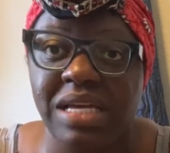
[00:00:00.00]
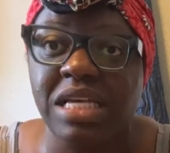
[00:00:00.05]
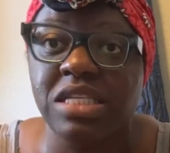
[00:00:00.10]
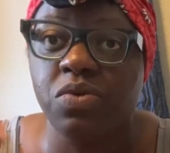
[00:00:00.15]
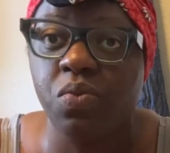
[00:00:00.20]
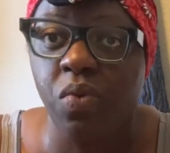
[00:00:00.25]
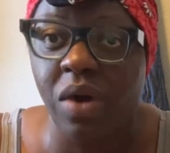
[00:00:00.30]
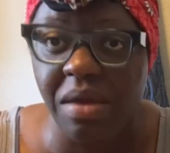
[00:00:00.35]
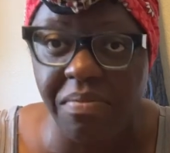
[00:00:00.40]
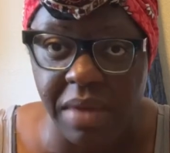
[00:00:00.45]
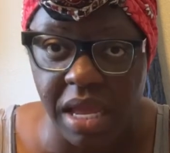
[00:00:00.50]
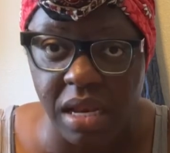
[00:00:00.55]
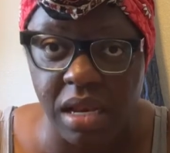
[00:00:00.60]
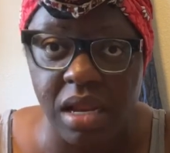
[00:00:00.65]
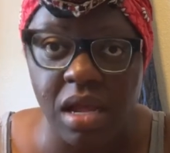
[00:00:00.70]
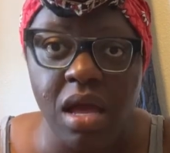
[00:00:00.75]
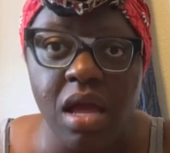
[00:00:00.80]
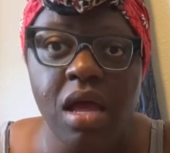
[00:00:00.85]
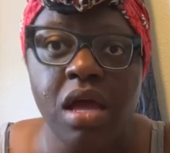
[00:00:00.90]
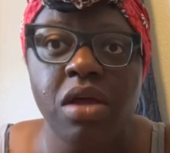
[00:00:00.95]
It's
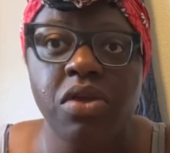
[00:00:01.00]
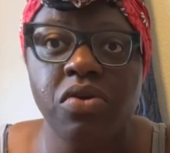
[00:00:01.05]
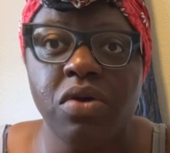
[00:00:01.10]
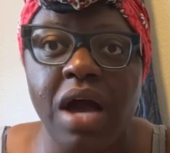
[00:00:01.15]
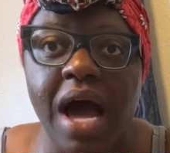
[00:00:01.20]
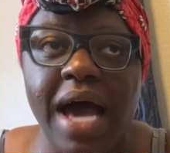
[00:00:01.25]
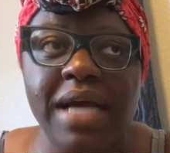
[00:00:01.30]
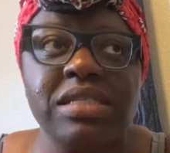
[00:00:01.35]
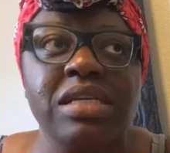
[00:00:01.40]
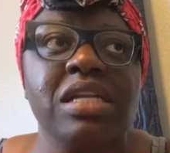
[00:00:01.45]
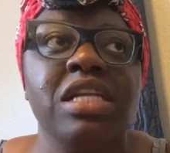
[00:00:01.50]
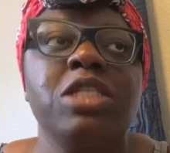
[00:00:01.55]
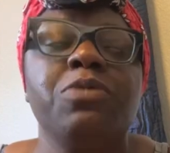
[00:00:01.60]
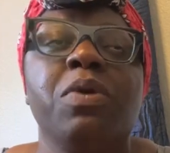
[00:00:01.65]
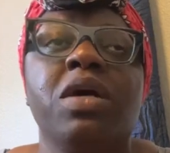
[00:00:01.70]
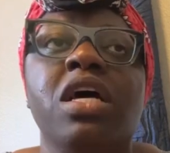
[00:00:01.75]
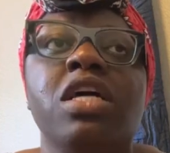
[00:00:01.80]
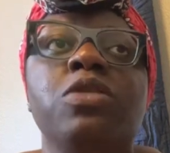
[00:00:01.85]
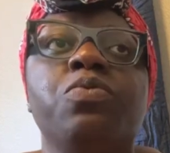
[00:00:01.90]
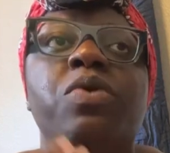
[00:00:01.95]
women, you guys. And it's
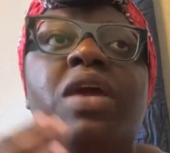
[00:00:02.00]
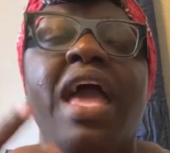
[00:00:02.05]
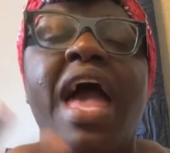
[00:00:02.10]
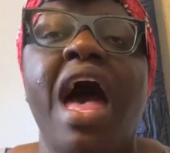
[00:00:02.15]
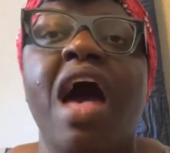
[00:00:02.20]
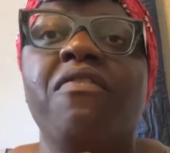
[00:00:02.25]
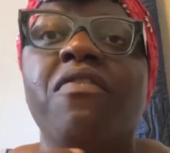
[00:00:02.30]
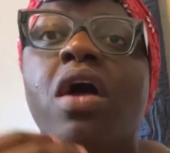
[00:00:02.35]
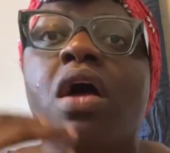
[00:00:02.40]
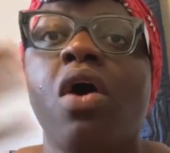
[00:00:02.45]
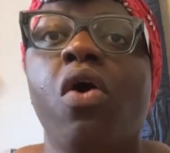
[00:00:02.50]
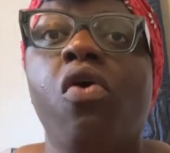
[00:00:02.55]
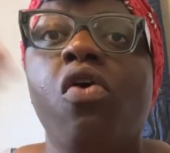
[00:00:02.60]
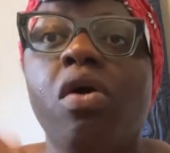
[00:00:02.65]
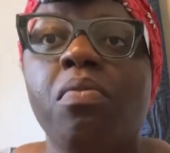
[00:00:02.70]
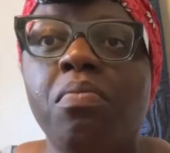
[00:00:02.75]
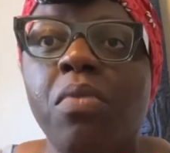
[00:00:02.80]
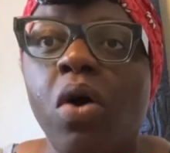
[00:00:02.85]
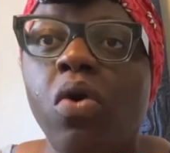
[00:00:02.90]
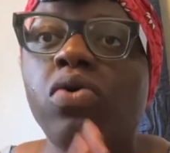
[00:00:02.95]
because we have
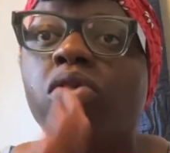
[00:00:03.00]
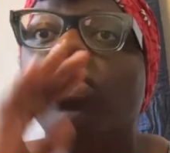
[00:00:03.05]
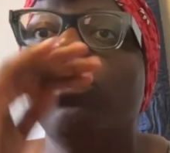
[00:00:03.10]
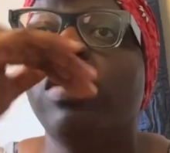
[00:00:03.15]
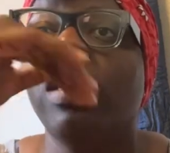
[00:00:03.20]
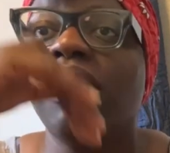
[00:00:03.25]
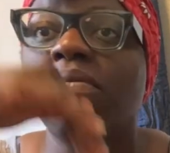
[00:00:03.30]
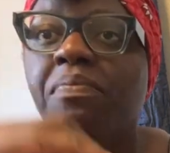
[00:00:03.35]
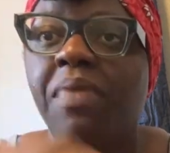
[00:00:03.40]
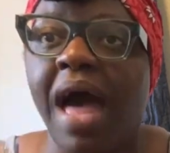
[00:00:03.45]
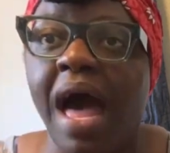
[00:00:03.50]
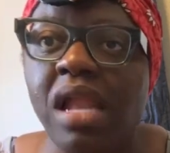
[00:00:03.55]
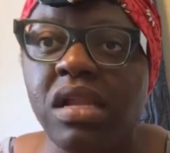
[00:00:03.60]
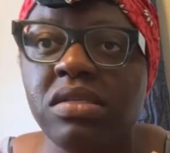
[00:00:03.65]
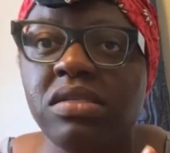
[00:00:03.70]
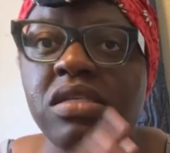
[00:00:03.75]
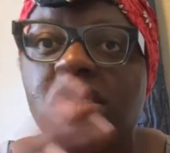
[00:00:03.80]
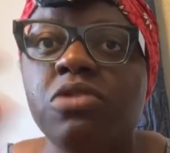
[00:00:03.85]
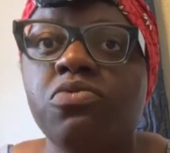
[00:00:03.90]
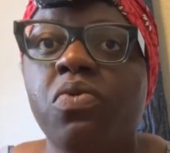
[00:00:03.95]
hormonal
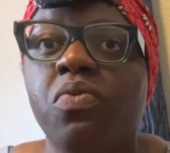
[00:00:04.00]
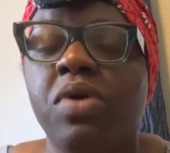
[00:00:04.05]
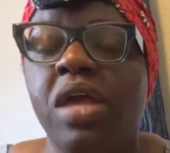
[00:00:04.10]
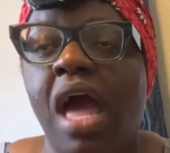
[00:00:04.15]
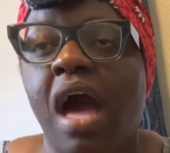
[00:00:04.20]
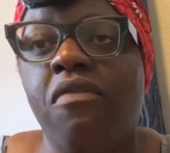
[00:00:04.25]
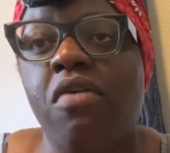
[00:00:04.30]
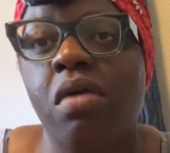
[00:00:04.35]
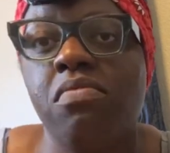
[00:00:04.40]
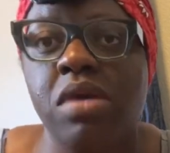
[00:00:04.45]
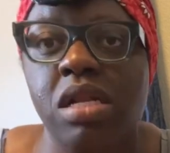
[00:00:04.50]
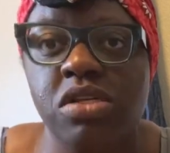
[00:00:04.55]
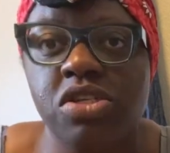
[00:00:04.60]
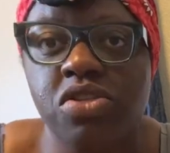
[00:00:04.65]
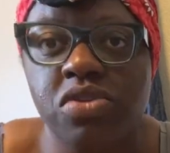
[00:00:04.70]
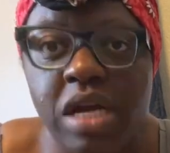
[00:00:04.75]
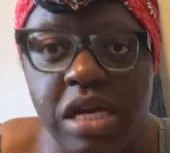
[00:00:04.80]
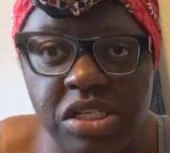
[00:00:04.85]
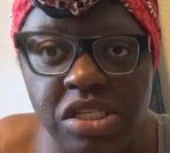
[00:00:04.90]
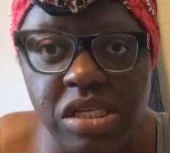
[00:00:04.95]
imbalances when we have our
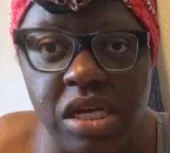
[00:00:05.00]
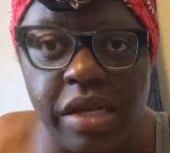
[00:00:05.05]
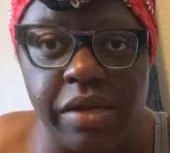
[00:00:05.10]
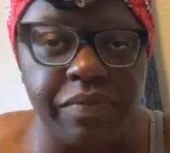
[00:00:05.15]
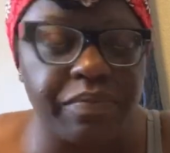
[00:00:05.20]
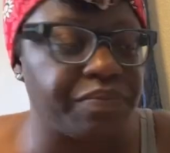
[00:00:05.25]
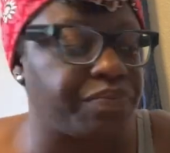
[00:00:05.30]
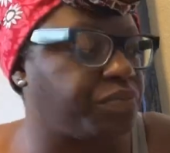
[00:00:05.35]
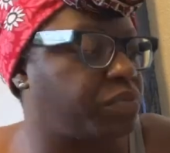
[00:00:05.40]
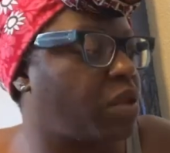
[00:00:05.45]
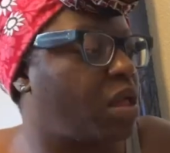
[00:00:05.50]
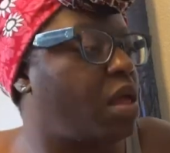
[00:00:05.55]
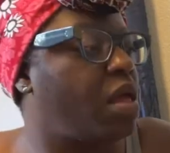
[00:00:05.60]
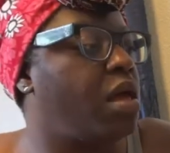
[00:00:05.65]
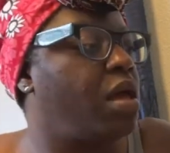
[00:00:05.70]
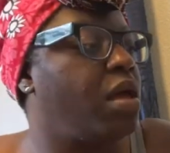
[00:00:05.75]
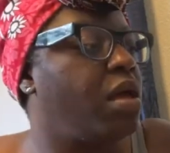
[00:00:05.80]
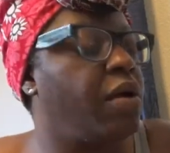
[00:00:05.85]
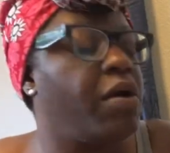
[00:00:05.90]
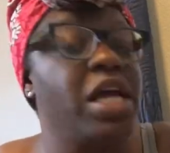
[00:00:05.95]
menstruation.
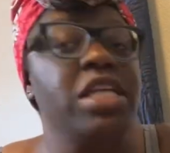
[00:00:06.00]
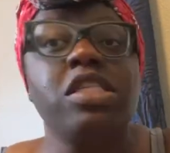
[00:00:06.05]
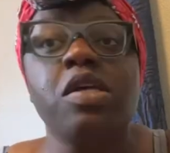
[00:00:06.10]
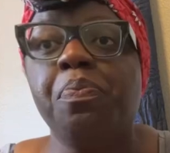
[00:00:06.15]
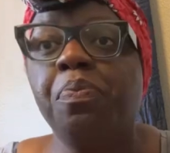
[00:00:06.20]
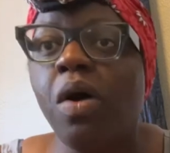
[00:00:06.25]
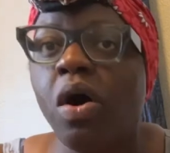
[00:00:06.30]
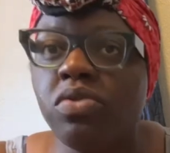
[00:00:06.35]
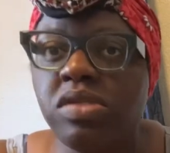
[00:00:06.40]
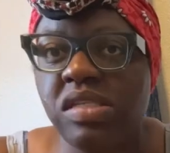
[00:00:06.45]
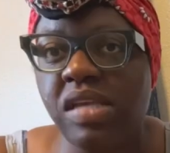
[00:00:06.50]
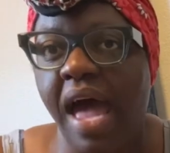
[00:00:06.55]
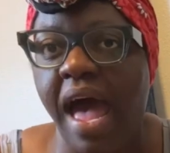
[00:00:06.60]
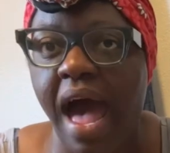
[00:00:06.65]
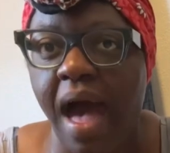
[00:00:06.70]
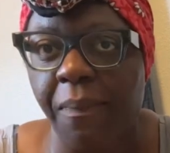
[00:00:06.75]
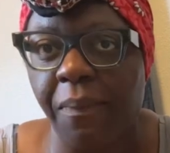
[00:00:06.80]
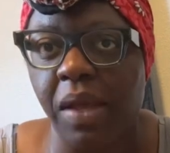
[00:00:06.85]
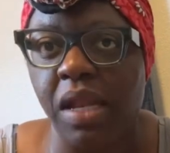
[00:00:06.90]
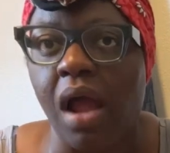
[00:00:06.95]
It's supposed to
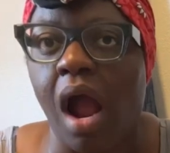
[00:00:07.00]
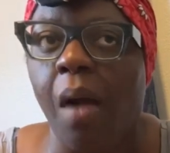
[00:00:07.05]
happen.